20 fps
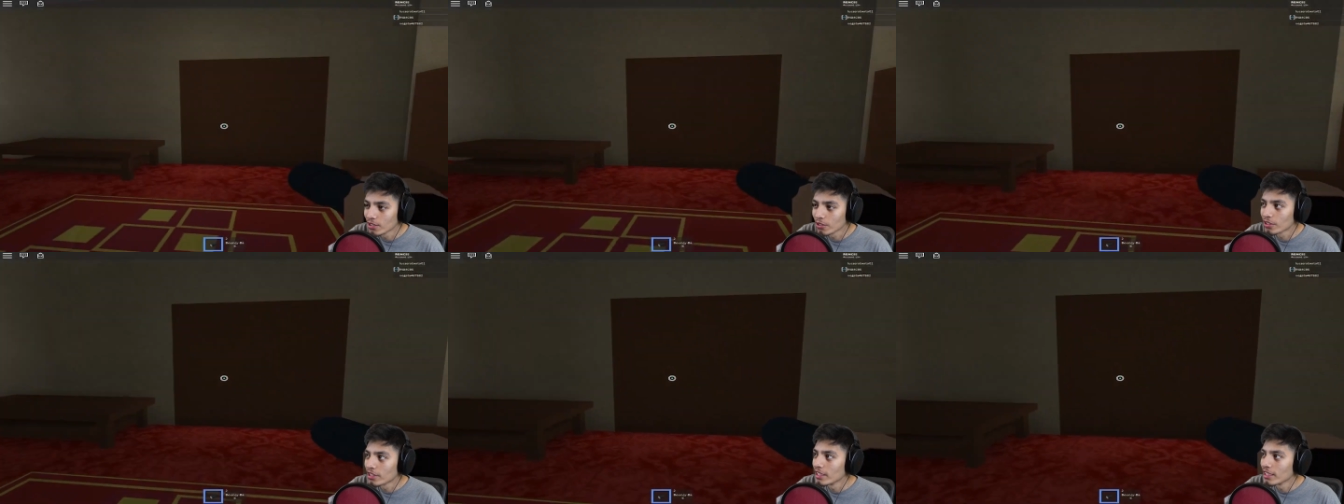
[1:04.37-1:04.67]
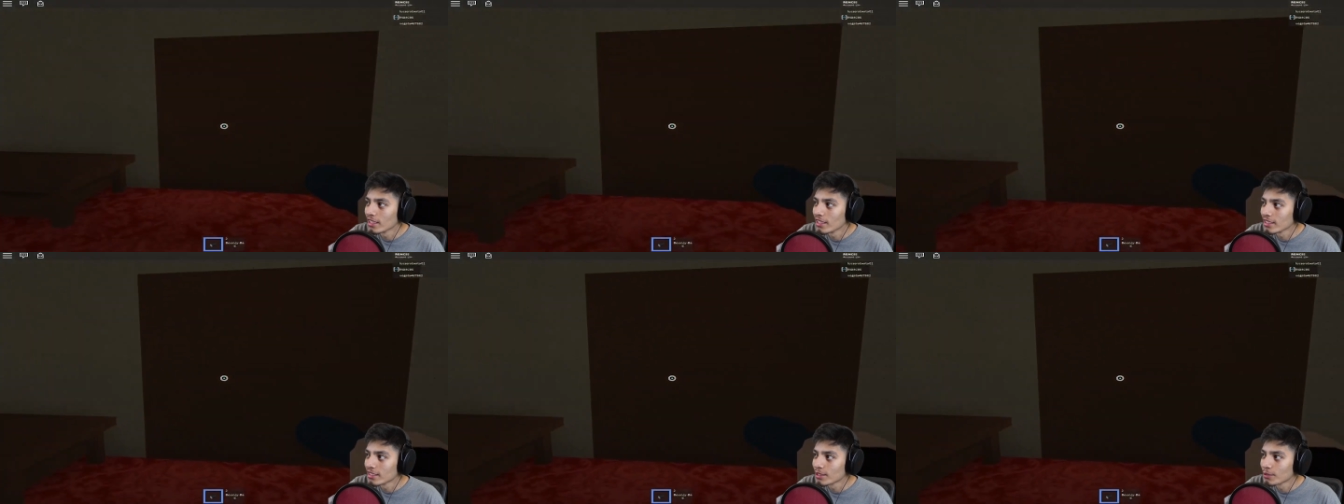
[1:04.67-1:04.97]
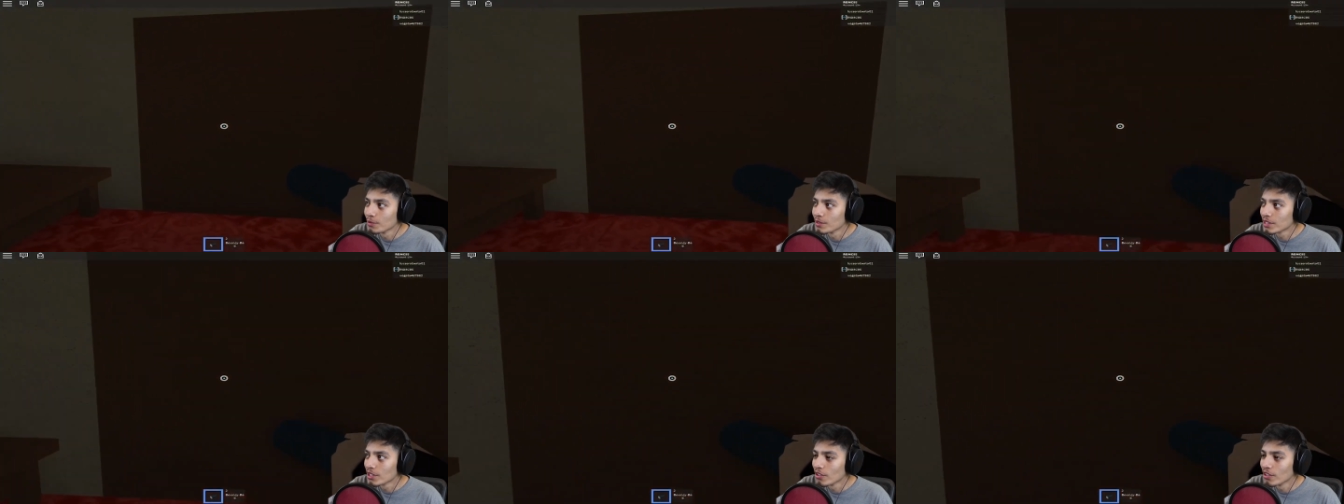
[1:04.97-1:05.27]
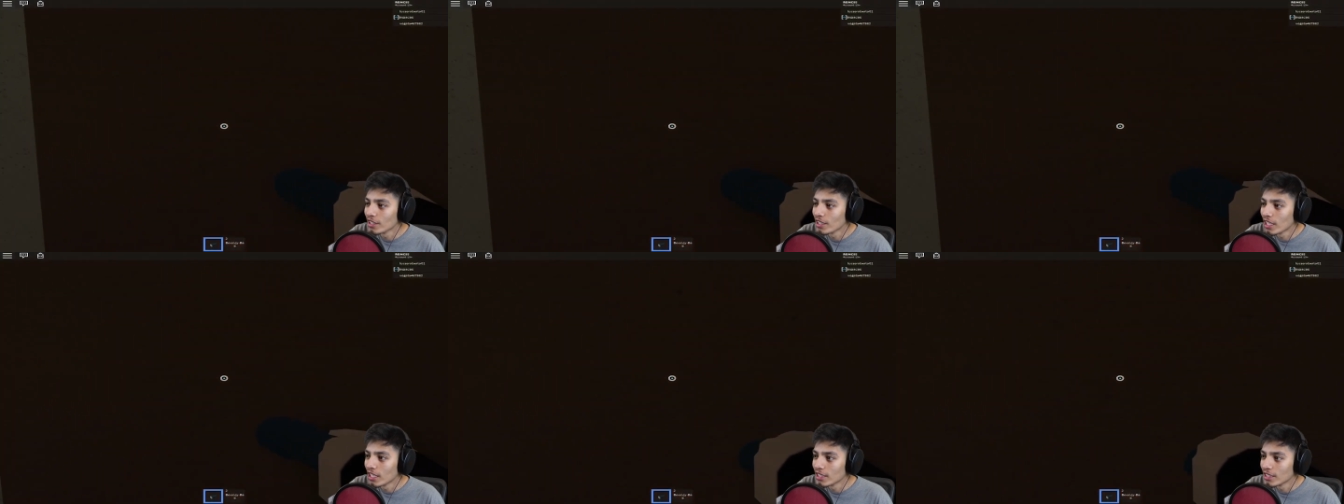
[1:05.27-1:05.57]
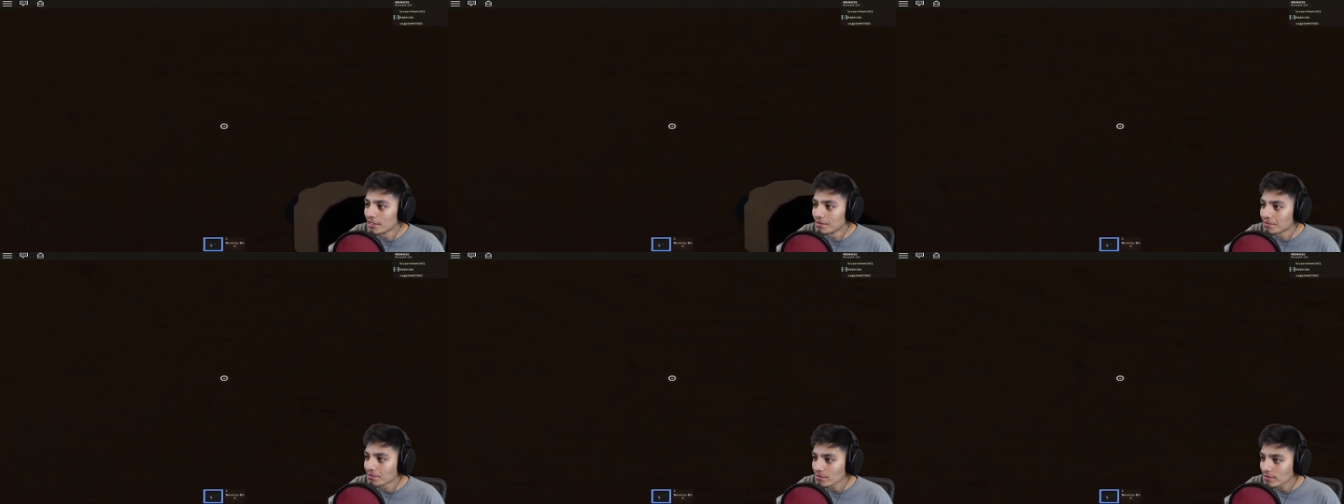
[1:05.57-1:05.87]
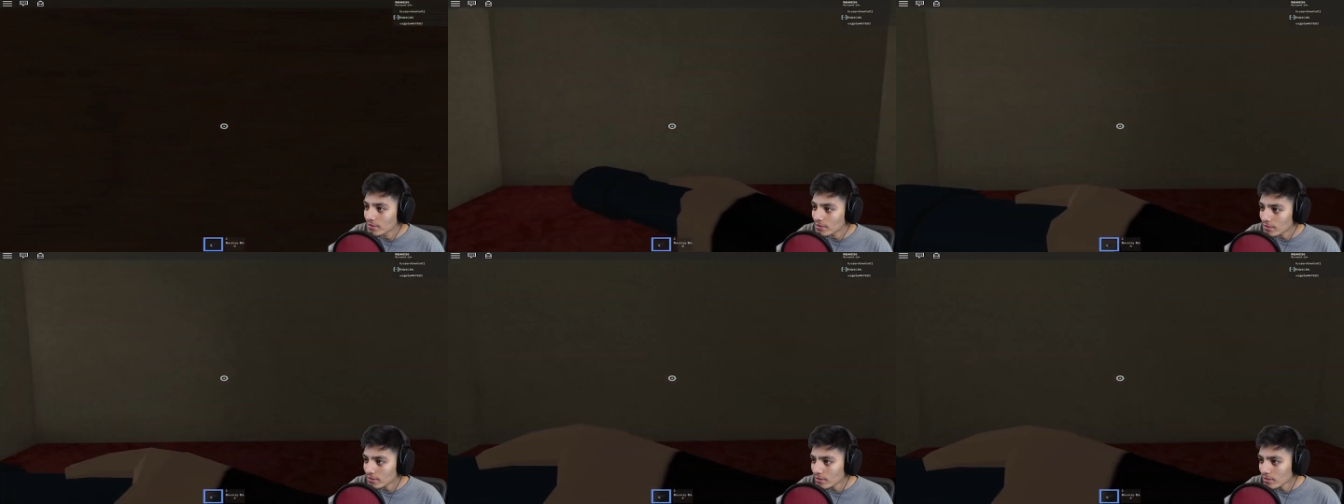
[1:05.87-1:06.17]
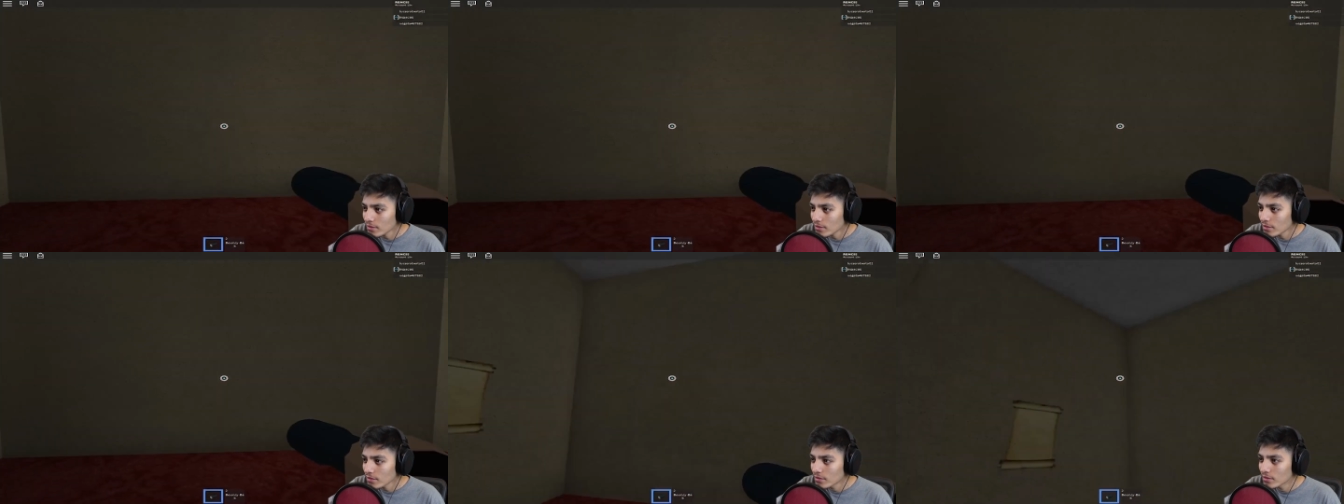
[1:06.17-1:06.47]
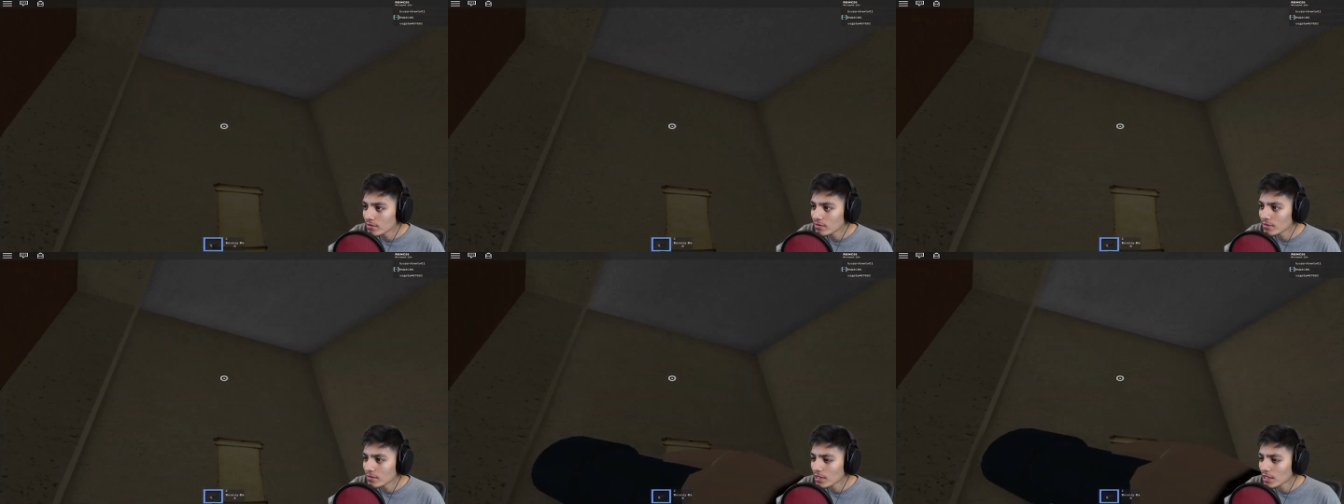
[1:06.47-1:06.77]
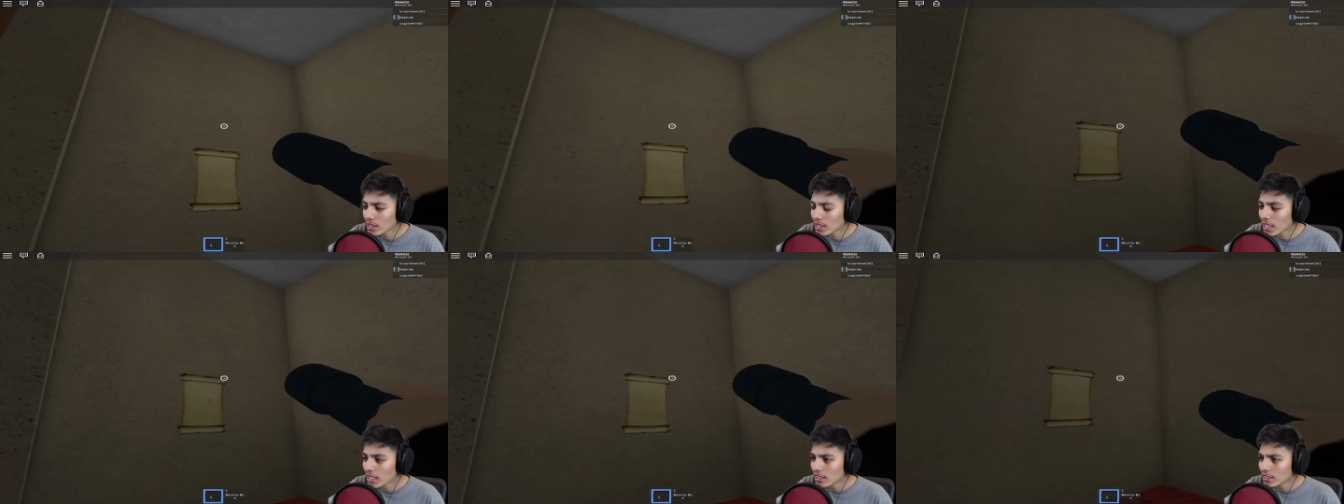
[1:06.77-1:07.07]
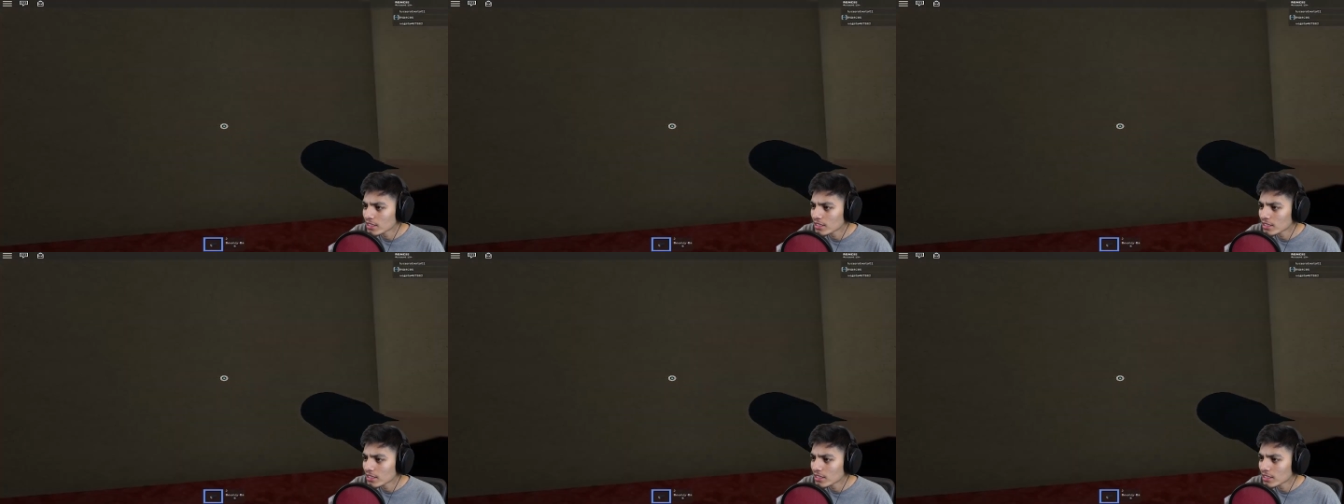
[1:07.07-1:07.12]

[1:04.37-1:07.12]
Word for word: Okay, let's see what's going on here. Because